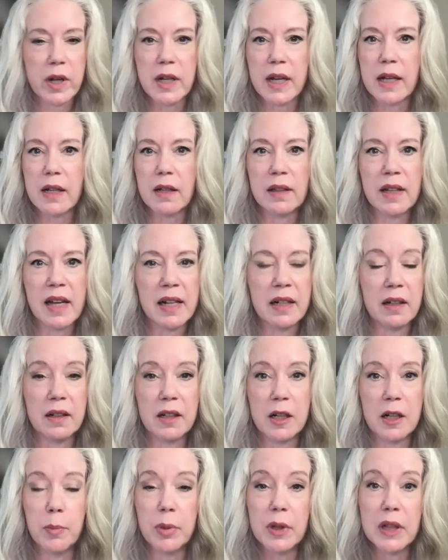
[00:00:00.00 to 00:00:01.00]
we get
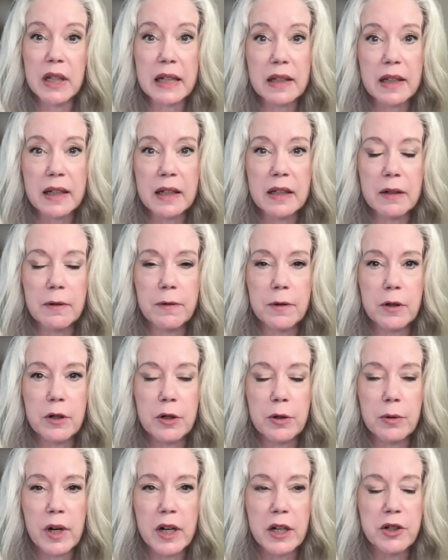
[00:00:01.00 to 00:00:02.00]
led in a completely
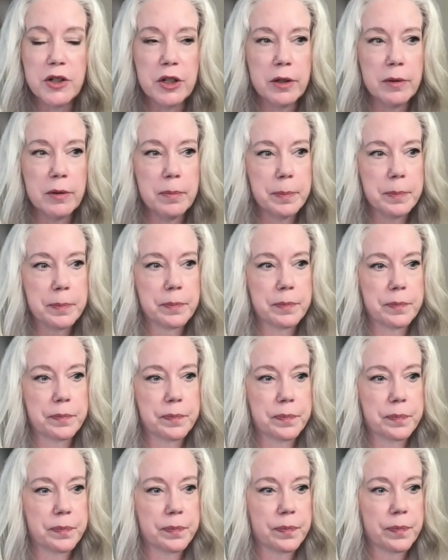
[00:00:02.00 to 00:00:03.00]
different direction.
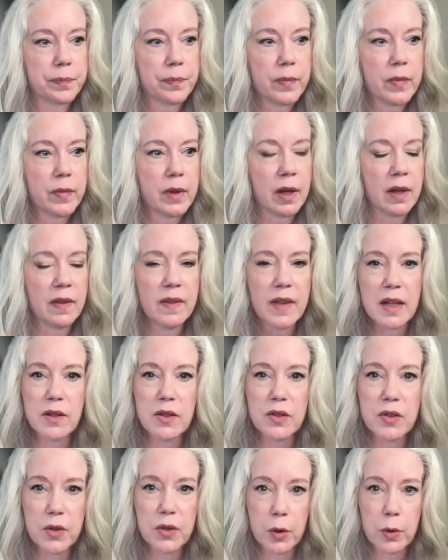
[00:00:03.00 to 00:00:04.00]

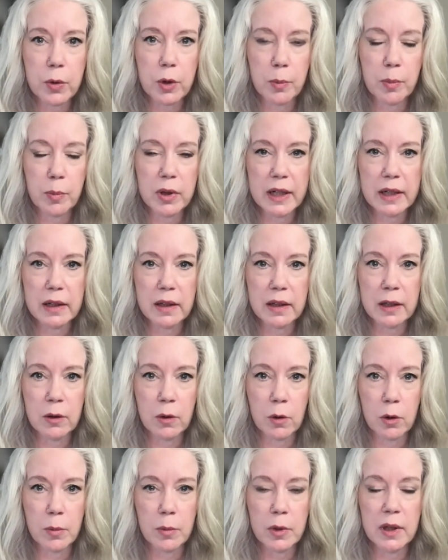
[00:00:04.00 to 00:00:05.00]
That's so
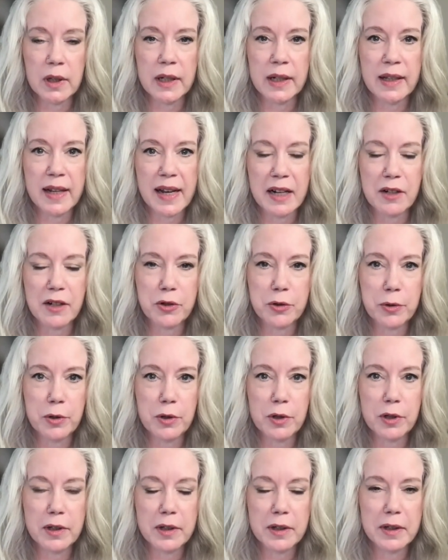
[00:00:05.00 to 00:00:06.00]
completely normal and
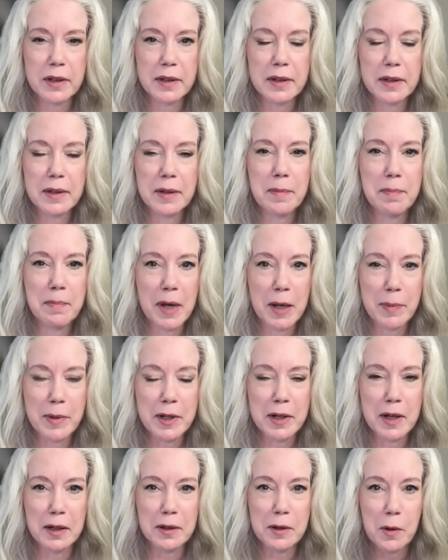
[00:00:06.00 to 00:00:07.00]
natural,
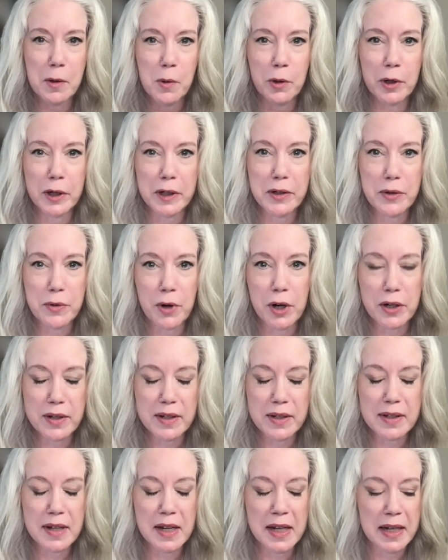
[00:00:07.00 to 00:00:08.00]
maybe not according to
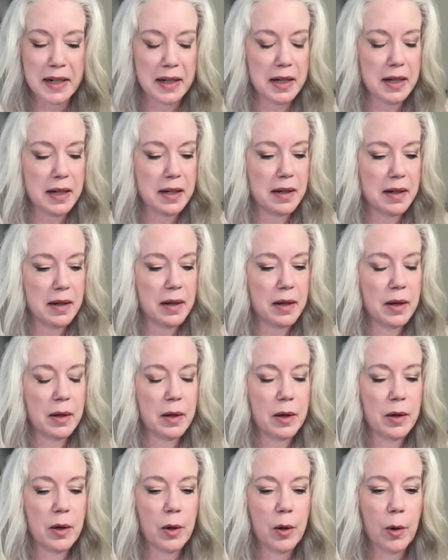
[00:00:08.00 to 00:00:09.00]
our society,
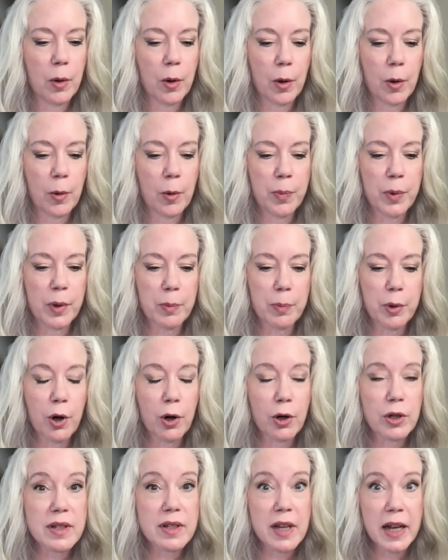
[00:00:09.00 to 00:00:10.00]
but
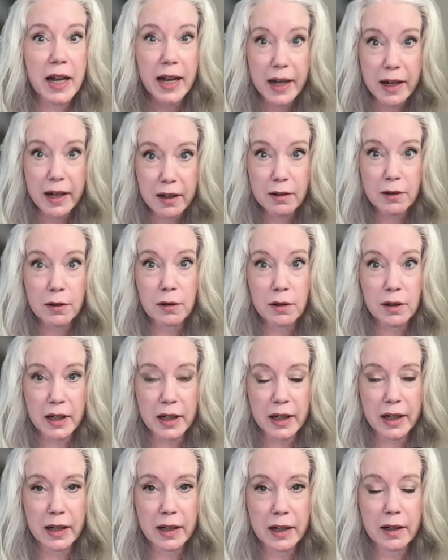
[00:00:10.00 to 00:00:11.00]

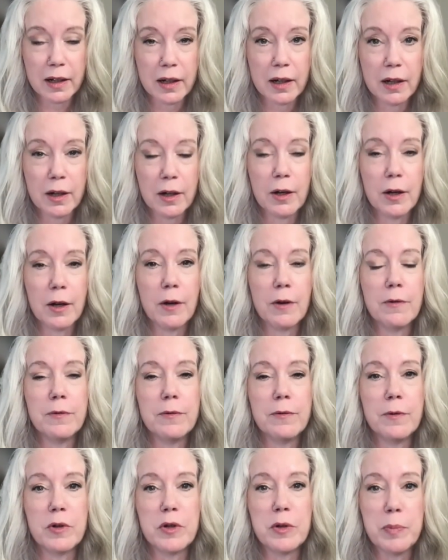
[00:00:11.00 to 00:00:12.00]
particularly
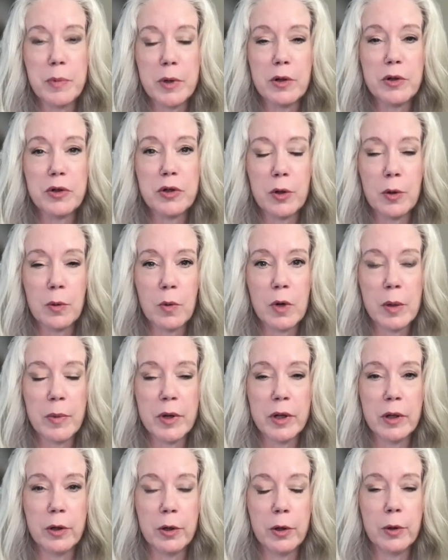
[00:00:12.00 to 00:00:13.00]
for spiritual
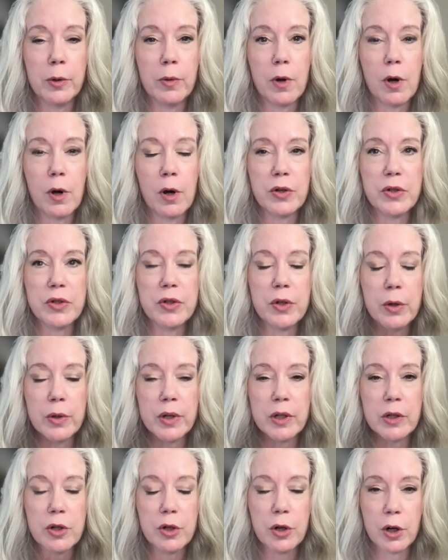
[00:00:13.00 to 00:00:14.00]
women who are so
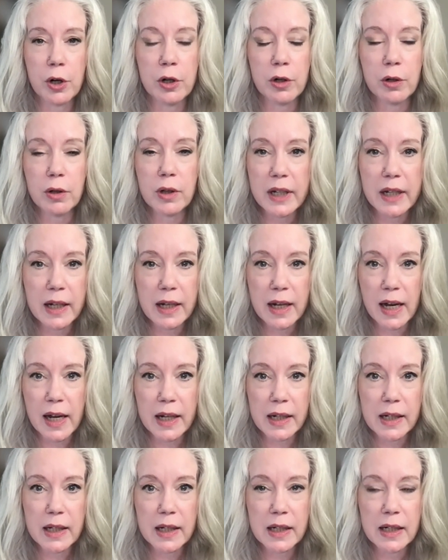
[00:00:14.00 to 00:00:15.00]
internally
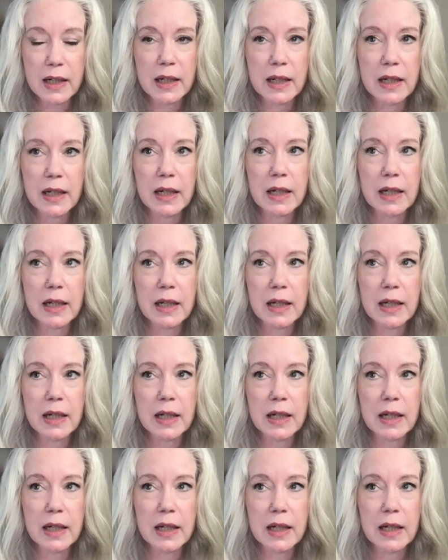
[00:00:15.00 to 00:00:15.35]
guided.